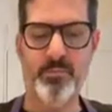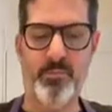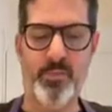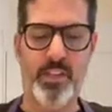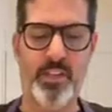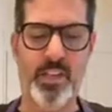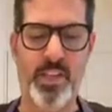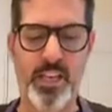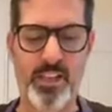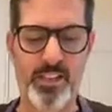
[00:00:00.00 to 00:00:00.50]

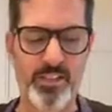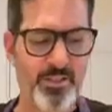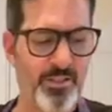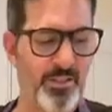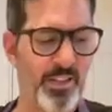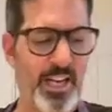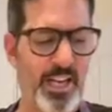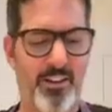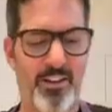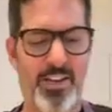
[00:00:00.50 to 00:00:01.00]
Okay, so
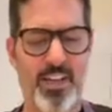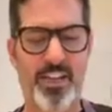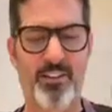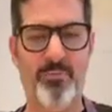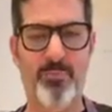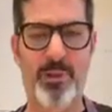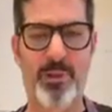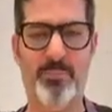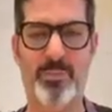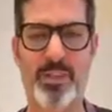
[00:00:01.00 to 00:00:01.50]
now I
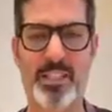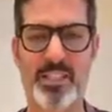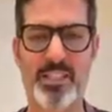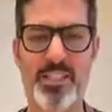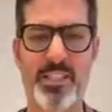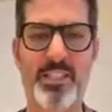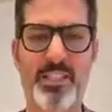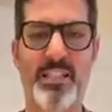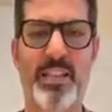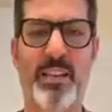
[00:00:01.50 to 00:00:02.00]
have my
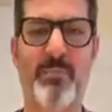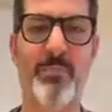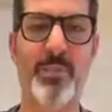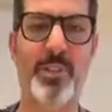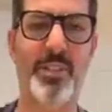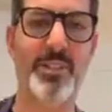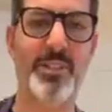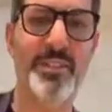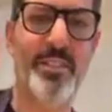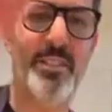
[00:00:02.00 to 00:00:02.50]
pizza
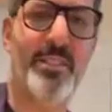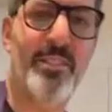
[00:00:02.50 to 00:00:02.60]
assembled.